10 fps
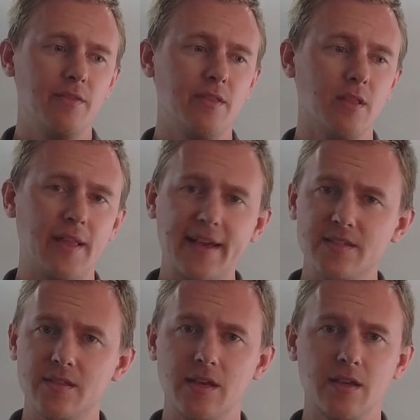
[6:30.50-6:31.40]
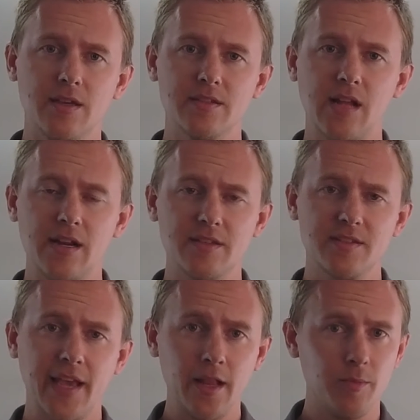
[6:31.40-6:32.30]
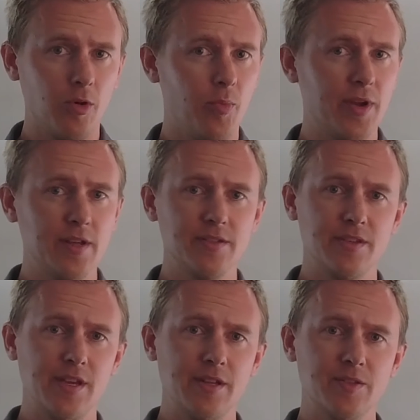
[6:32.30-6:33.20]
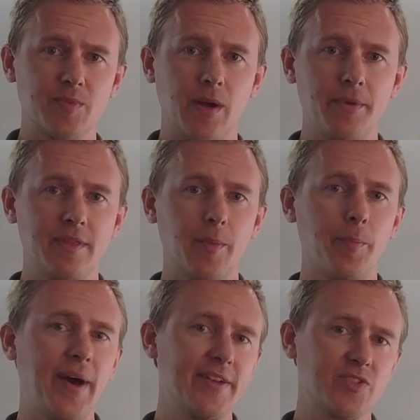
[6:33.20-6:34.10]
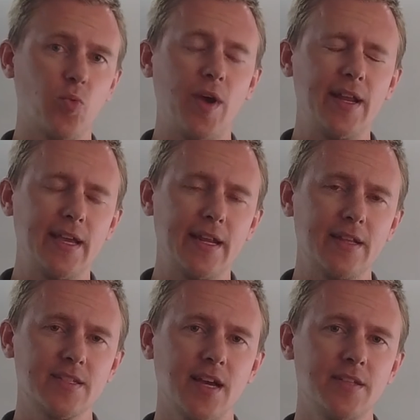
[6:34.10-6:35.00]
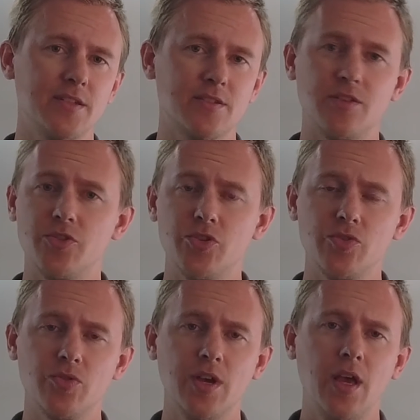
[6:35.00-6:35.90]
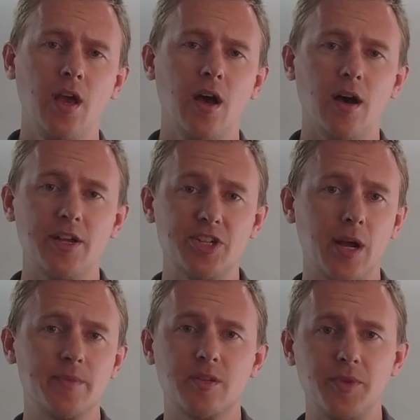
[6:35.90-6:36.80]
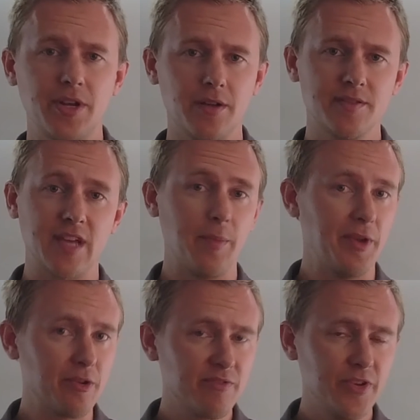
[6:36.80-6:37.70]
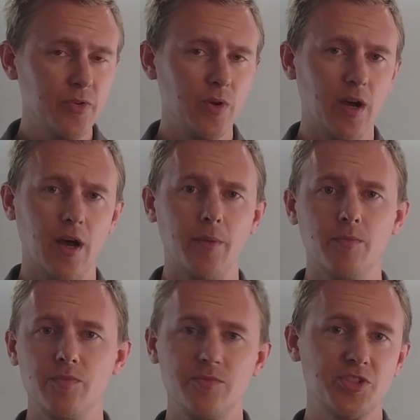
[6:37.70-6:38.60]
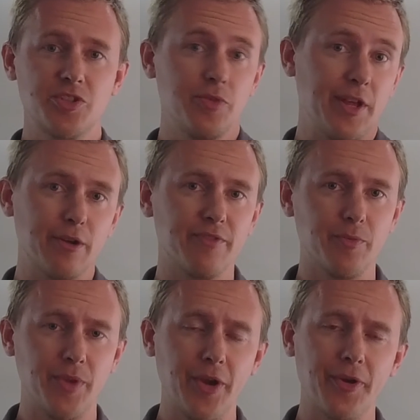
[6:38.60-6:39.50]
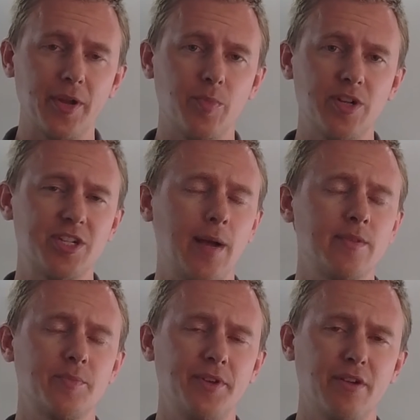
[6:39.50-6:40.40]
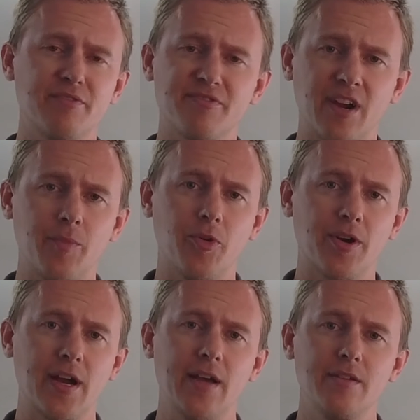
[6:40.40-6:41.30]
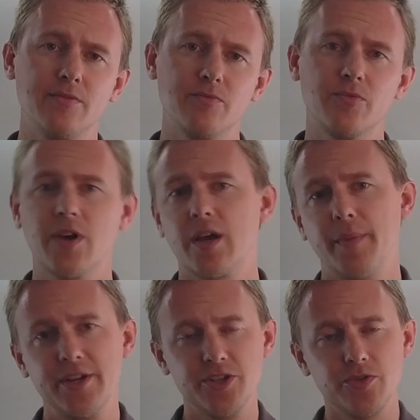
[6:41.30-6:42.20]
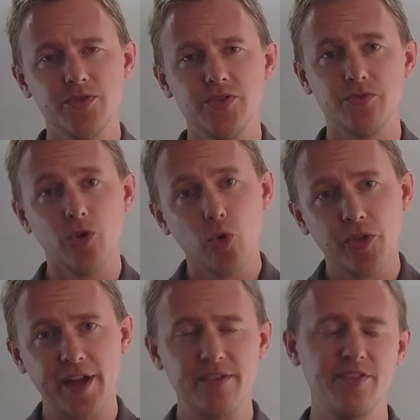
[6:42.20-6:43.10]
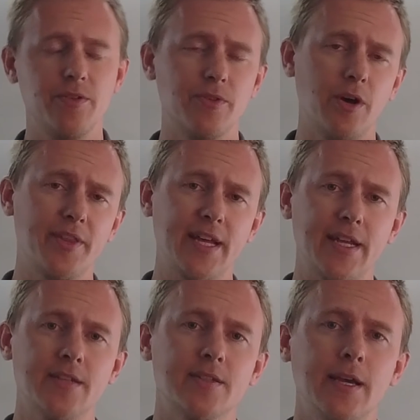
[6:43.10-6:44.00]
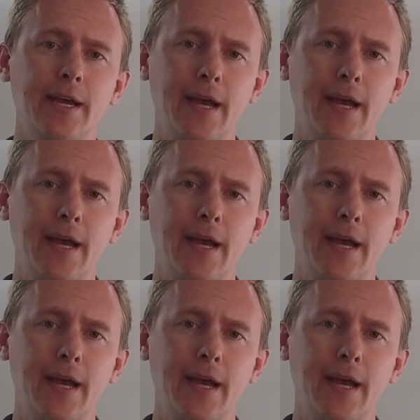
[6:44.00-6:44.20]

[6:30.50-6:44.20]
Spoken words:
The last thing is not as scalable, but it is probably the best way to get insights is to do a jobs to be done type interview. Just do an interview period, but jobs to be done framework. I recommend you to Google that if you don't know what that is.